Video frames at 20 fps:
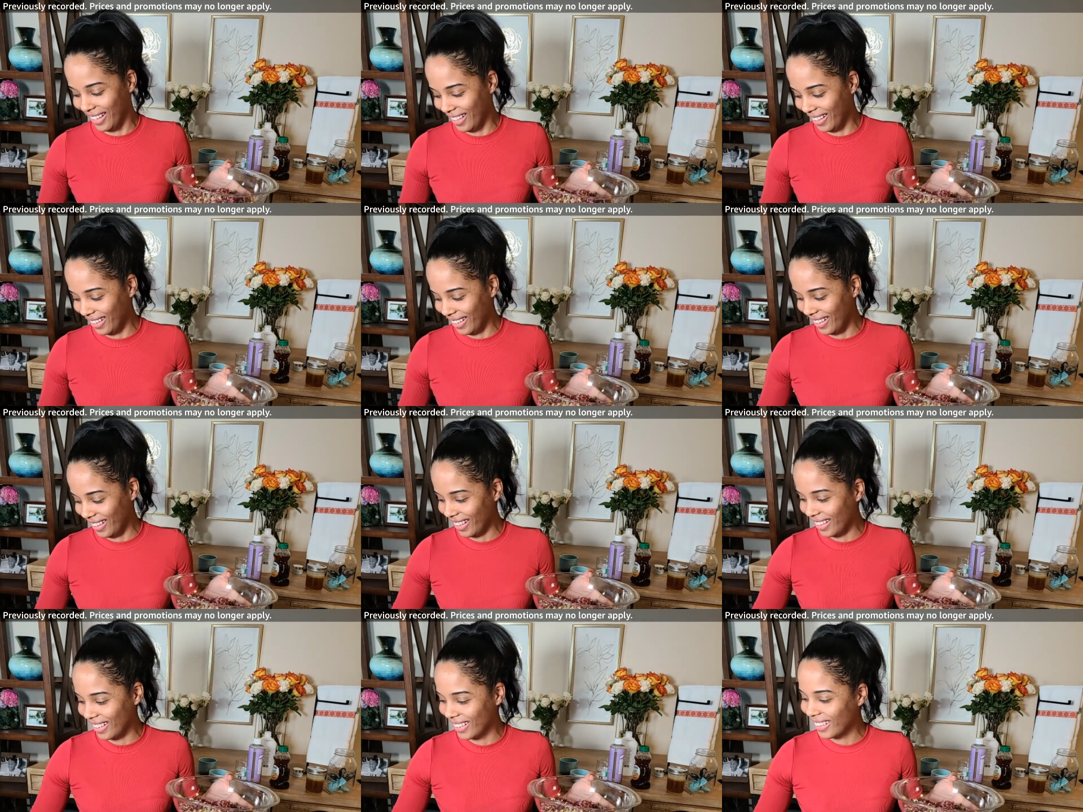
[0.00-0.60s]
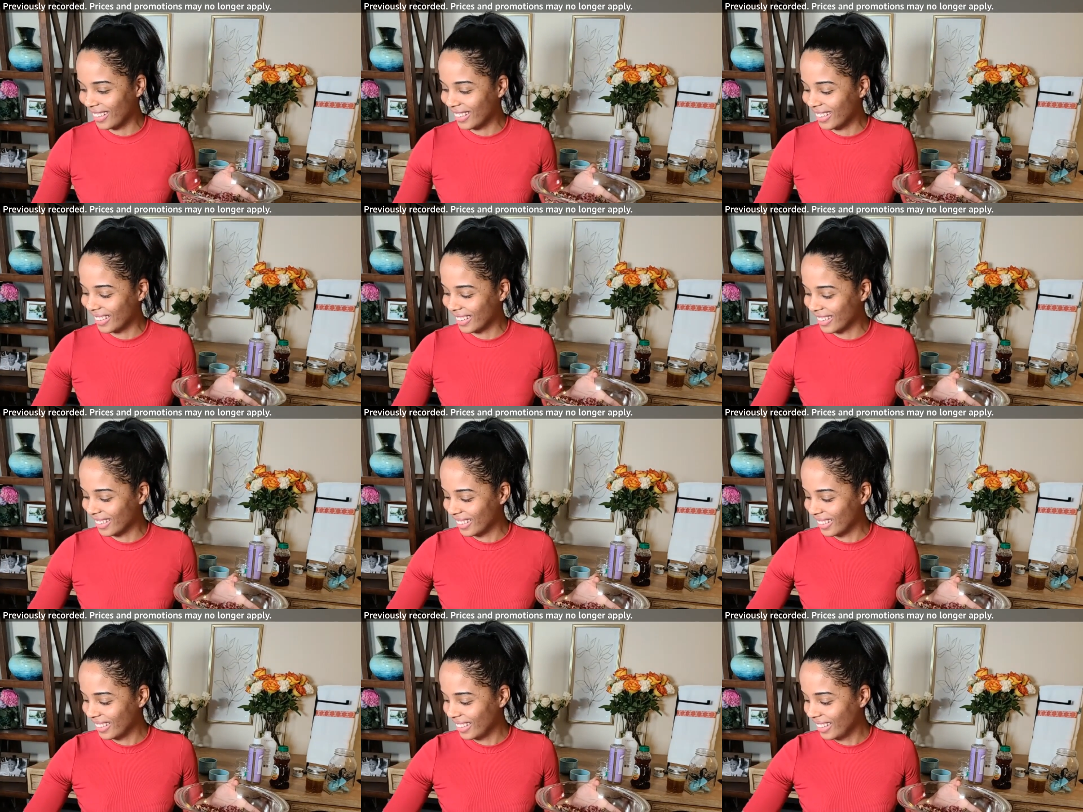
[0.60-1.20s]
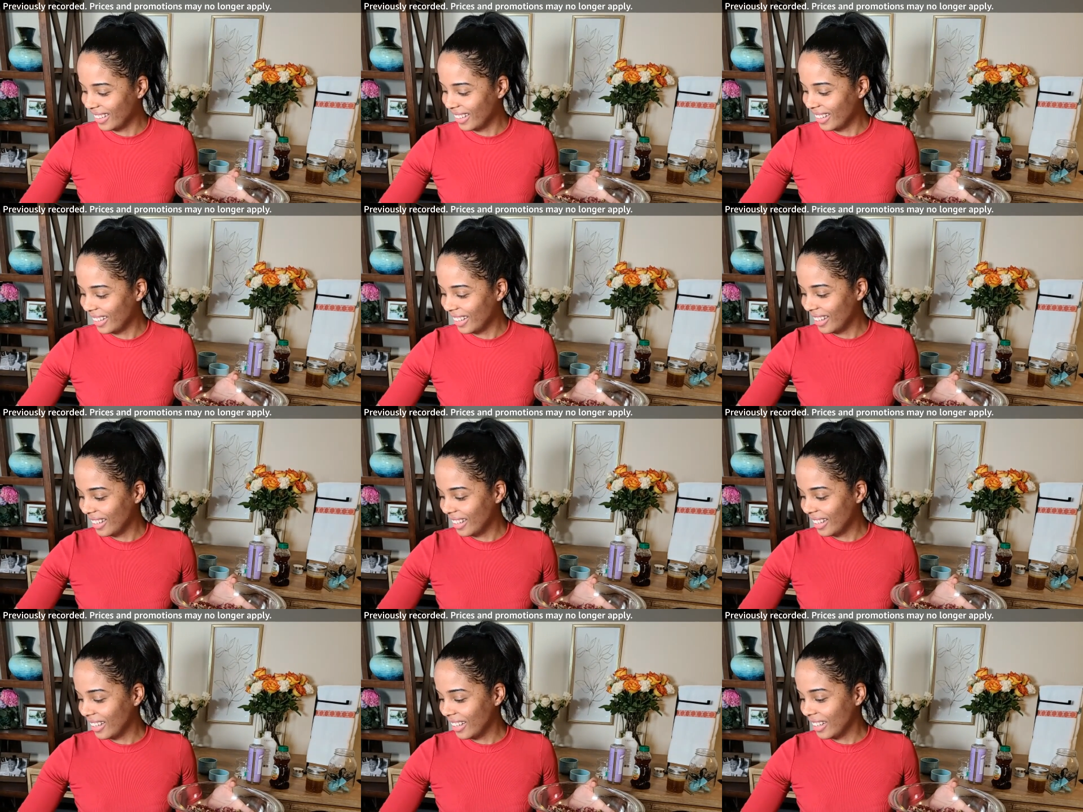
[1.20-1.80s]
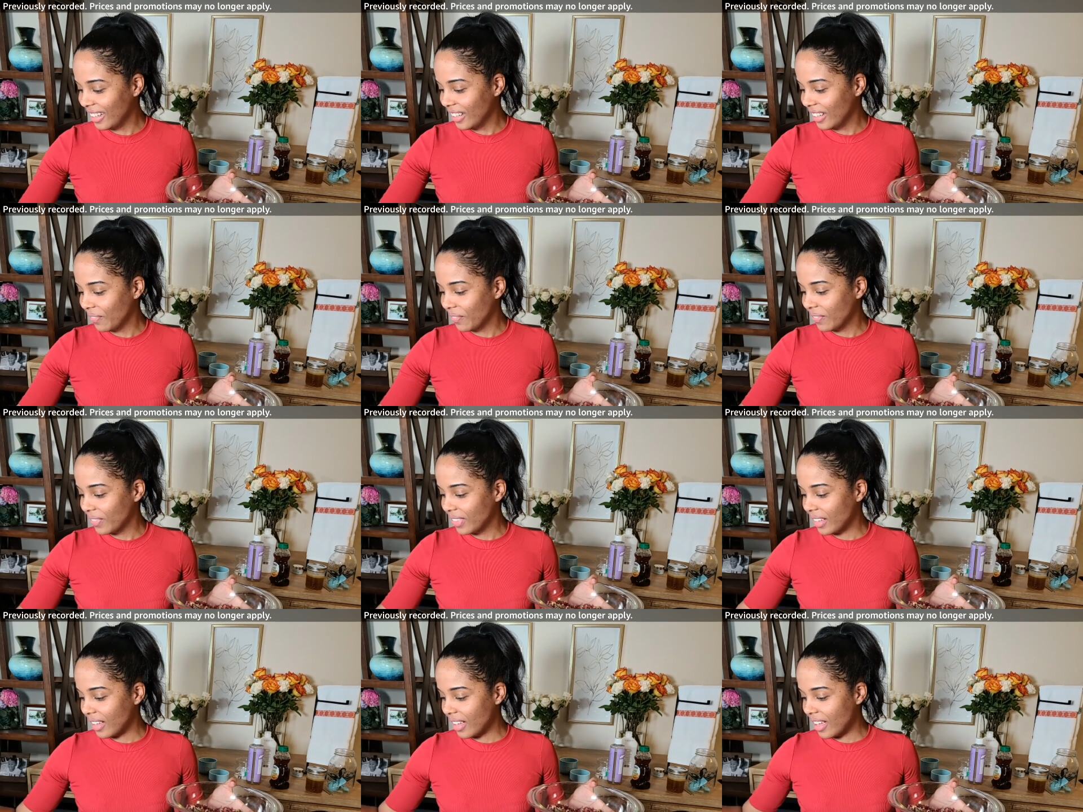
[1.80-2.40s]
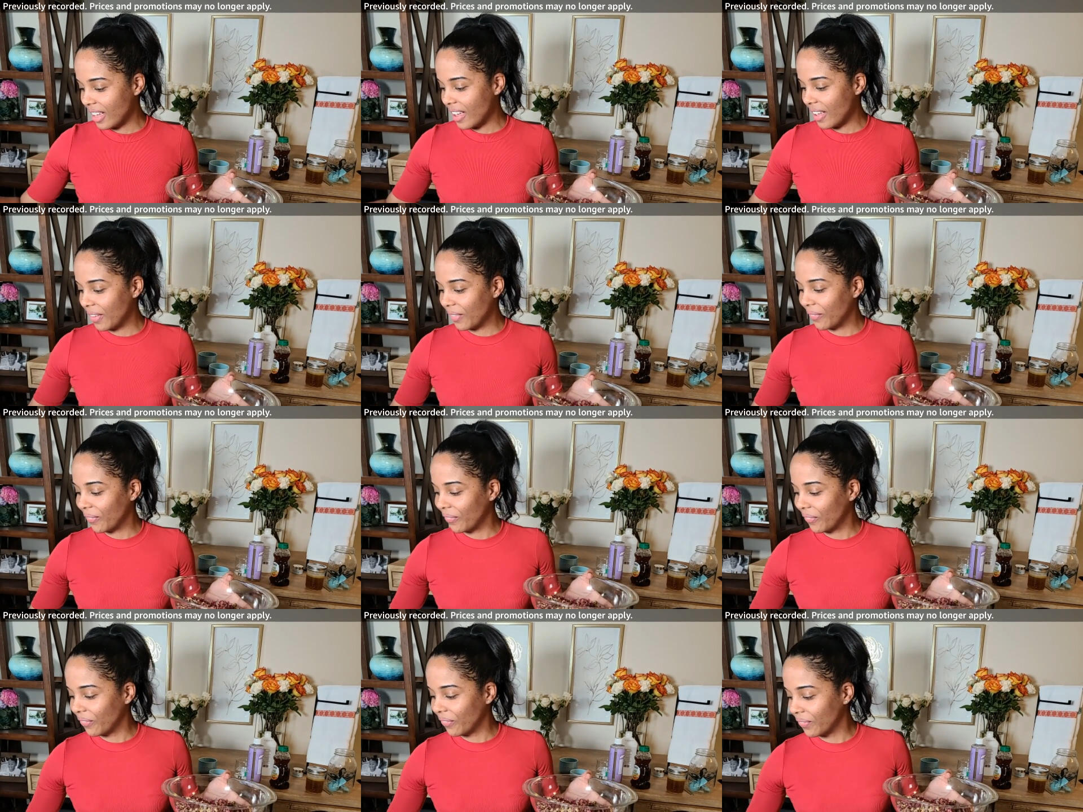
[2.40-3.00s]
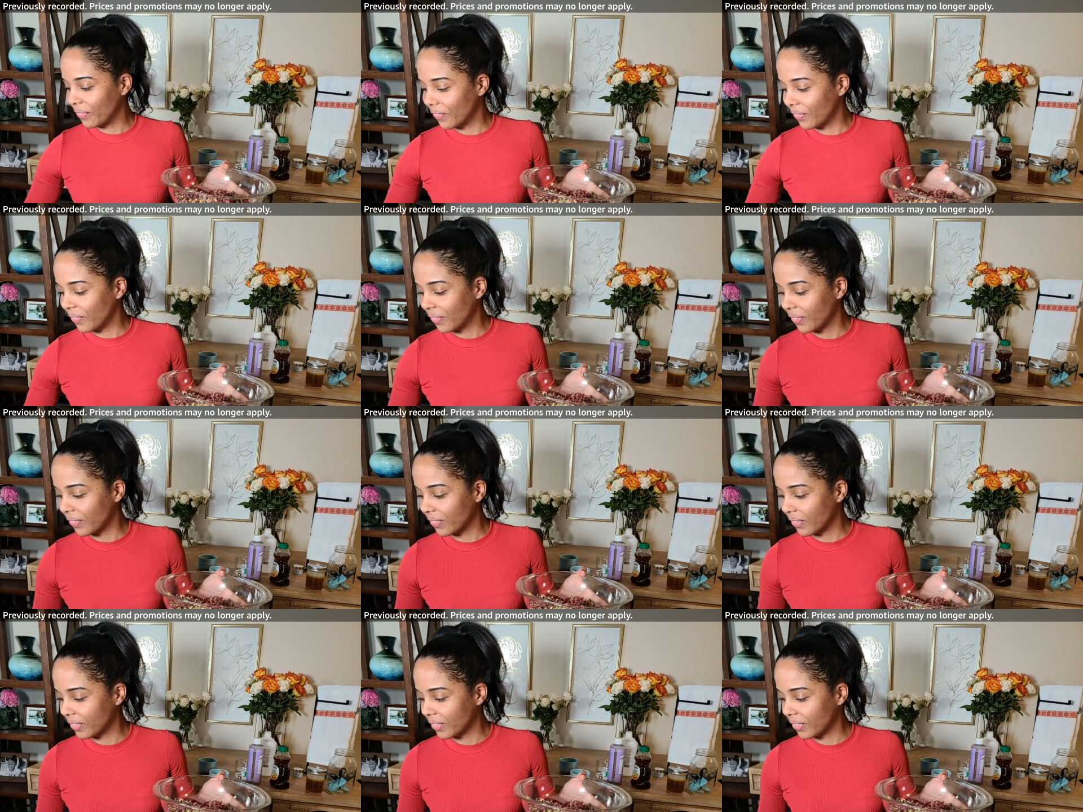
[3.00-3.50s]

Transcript: Nothing is said.